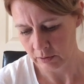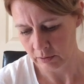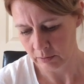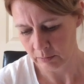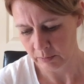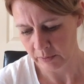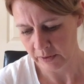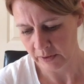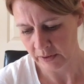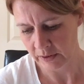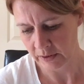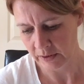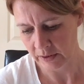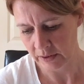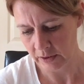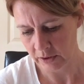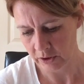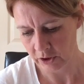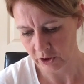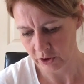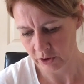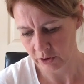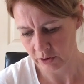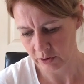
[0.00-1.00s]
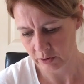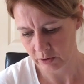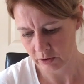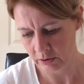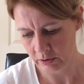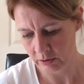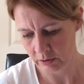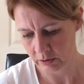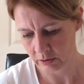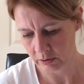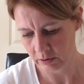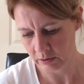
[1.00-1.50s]
where's the section?
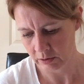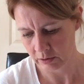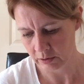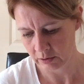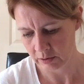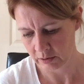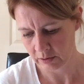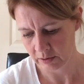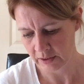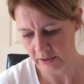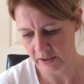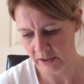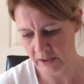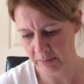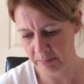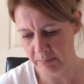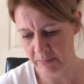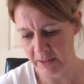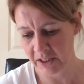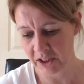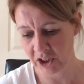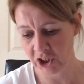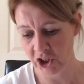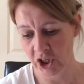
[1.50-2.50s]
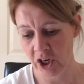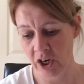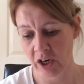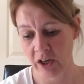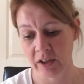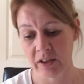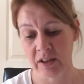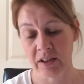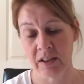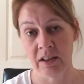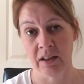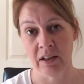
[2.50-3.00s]
There's some mini
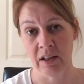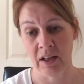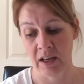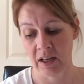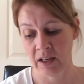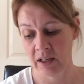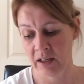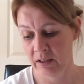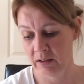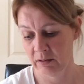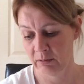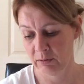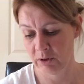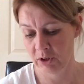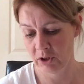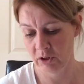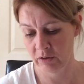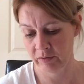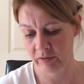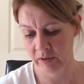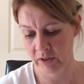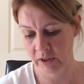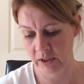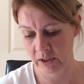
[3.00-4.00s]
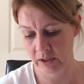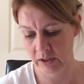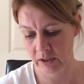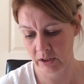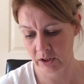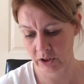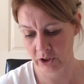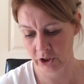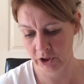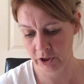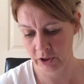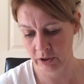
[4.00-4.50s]
charts in there, which obviously I
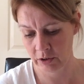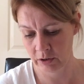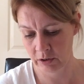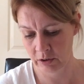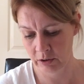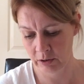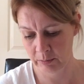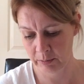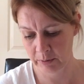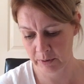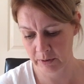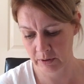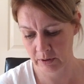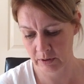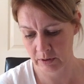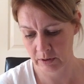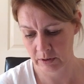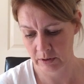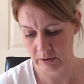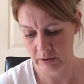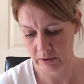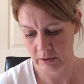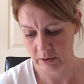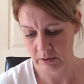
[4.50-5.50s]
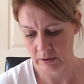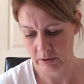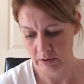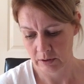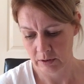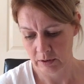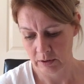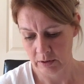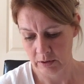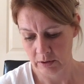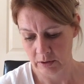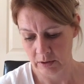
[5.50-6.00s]
can't show you, but
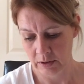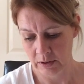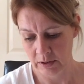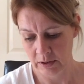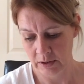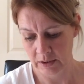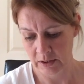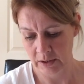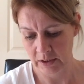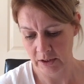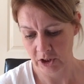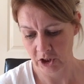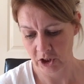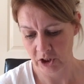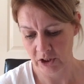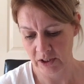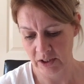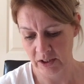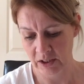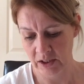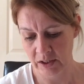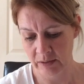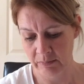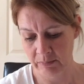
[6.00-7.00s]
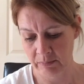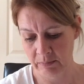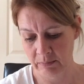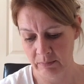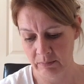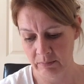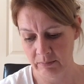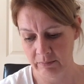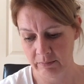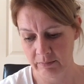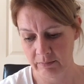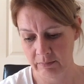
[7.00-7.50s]
to stitch. There's some
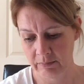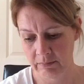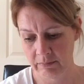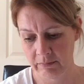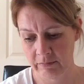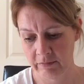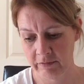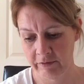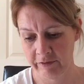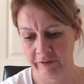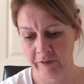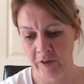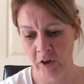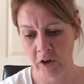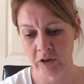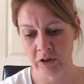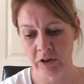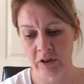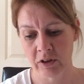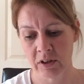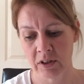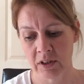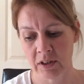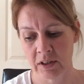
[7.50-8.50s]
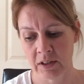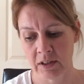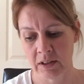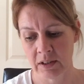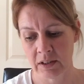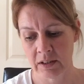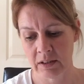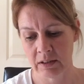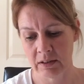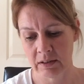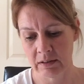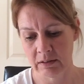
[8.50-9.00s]
fonts
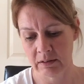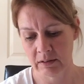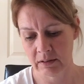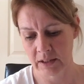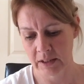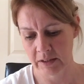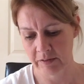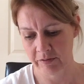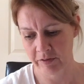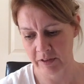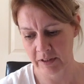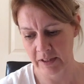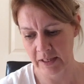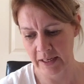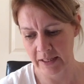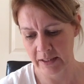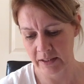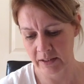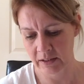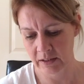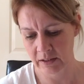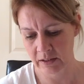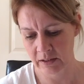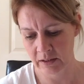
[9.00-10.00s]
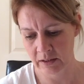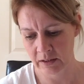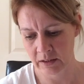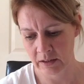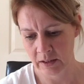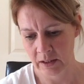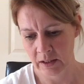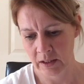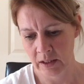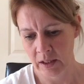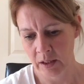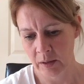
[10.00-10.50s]
and different letters,
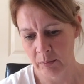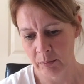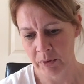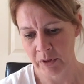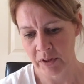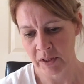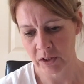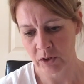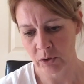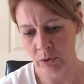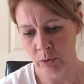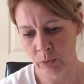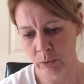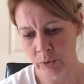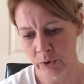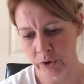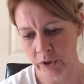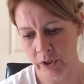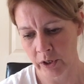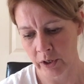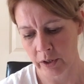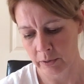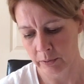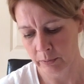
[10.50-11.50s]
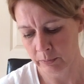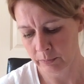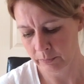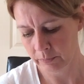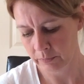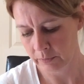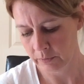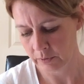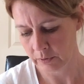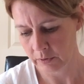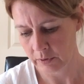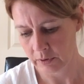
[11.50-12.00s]
but there's also
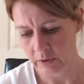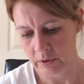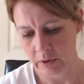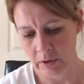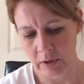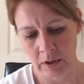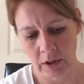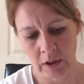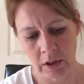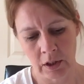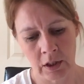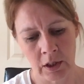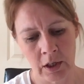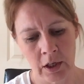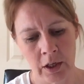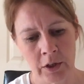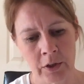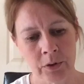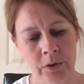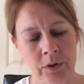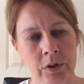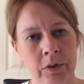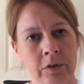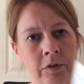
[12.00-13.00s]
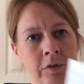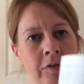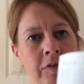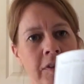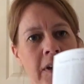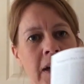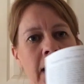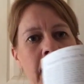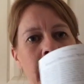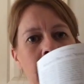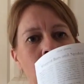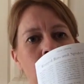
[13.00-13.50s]
loads of
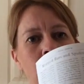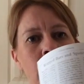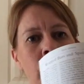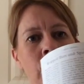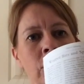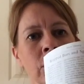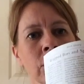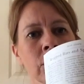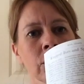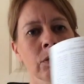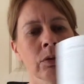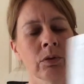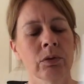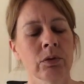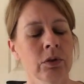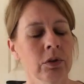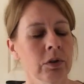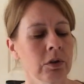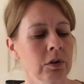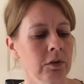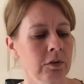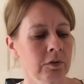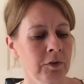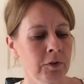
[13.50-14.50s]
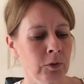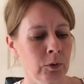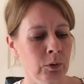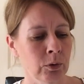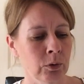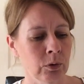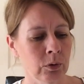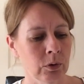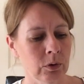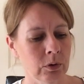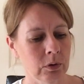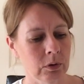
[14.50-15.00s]
how-tos
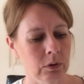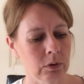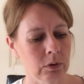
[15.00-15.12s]
for